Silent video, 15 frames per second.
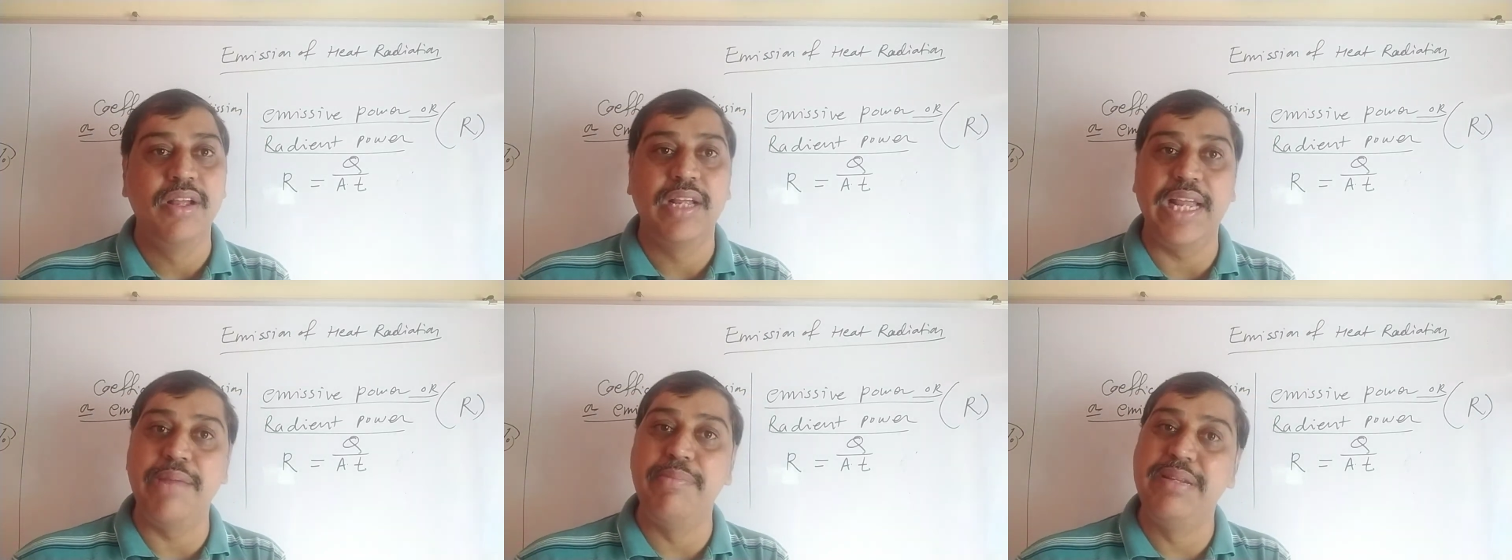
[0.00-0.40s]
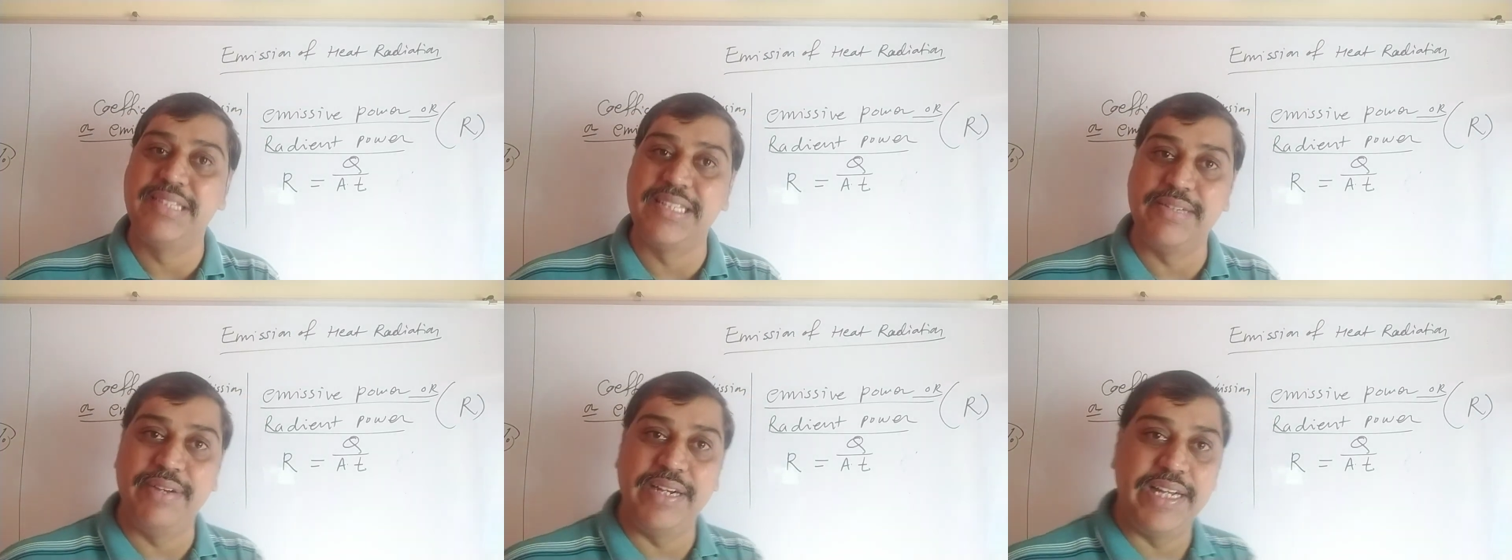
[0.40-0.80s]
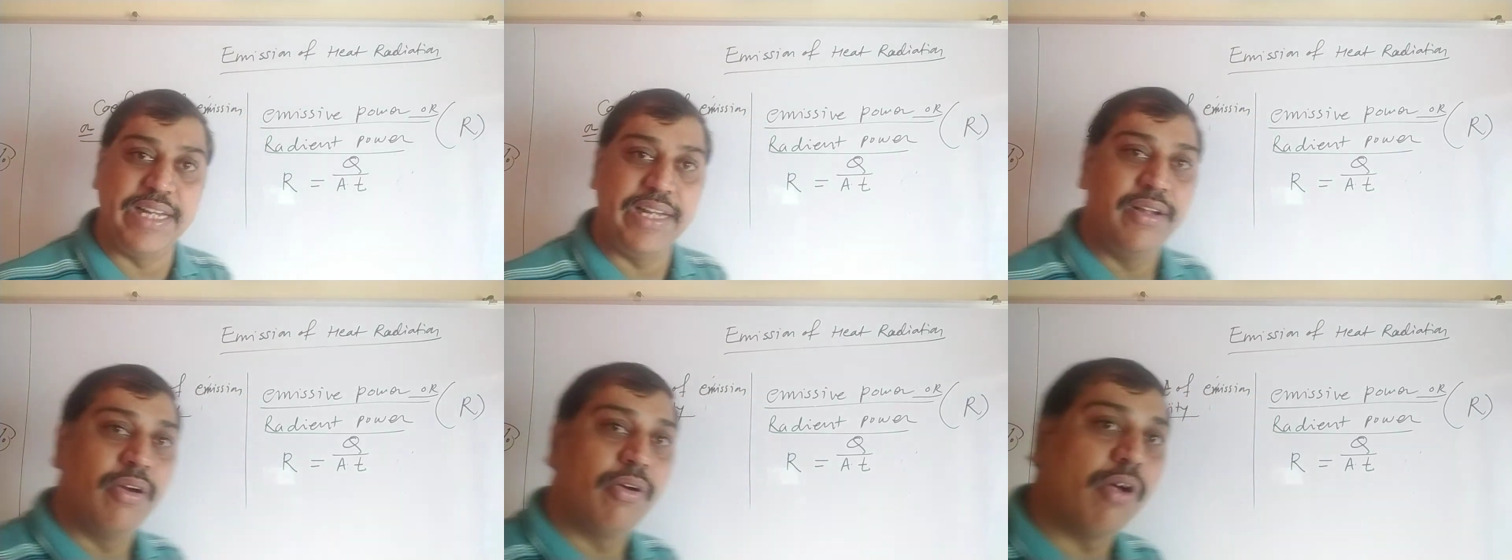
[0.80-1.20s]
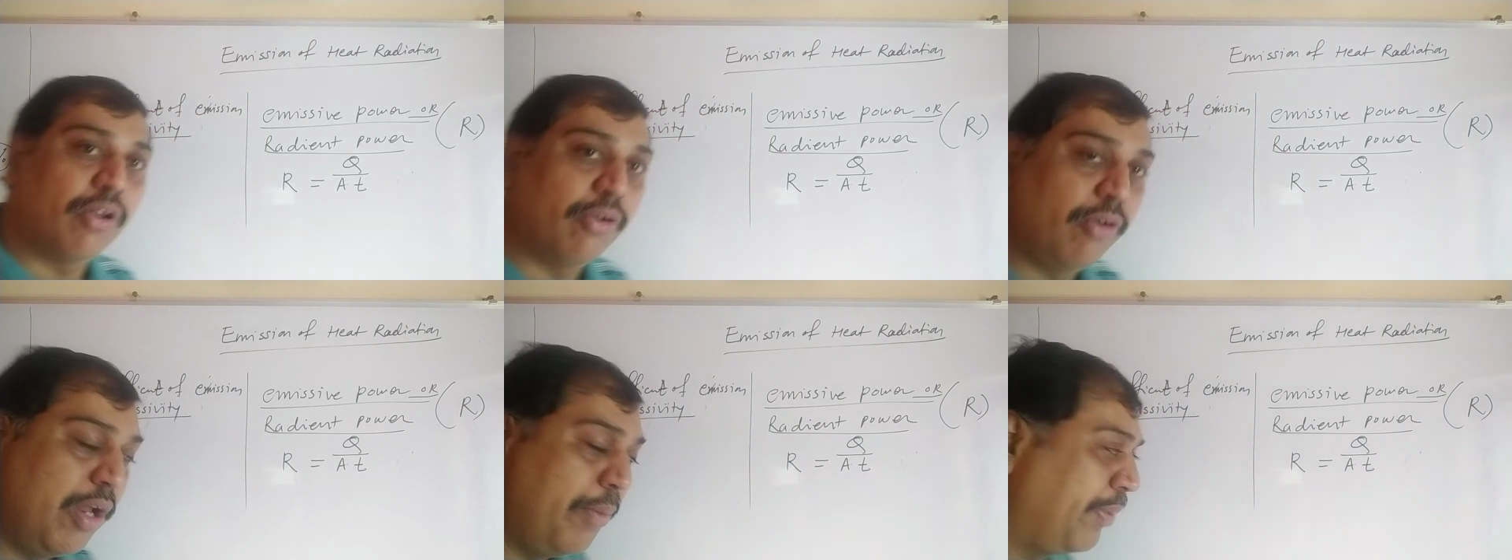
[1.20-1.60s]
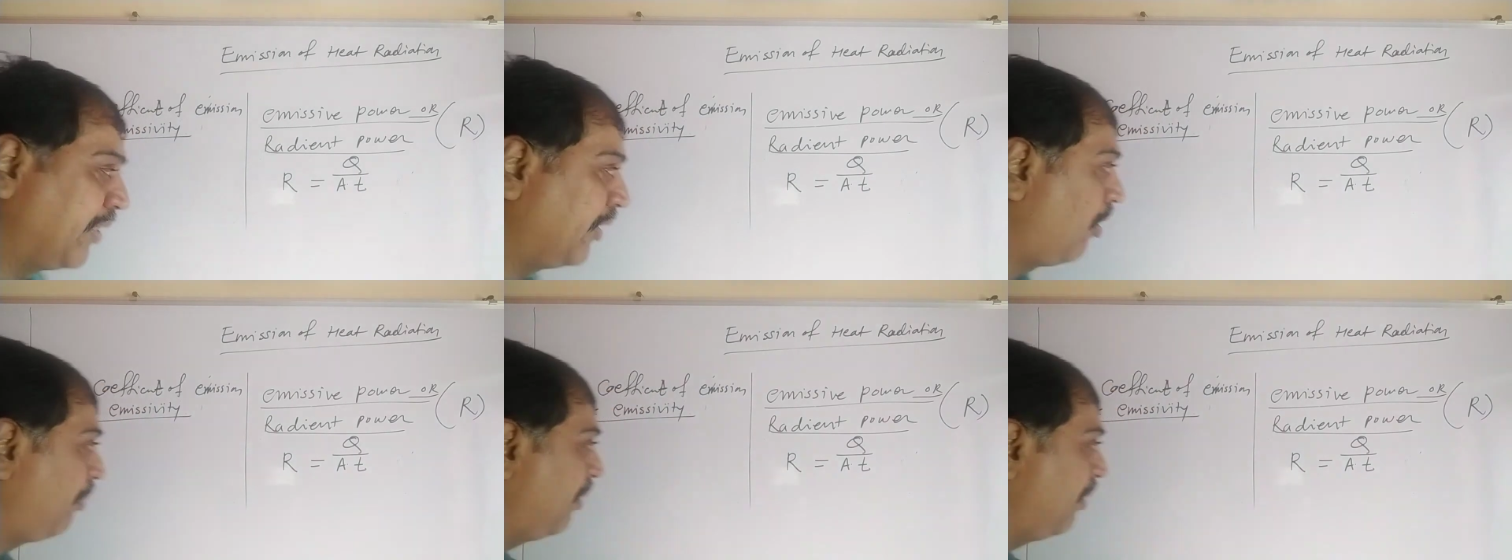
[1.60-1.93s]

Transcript: emissivity or coefficient of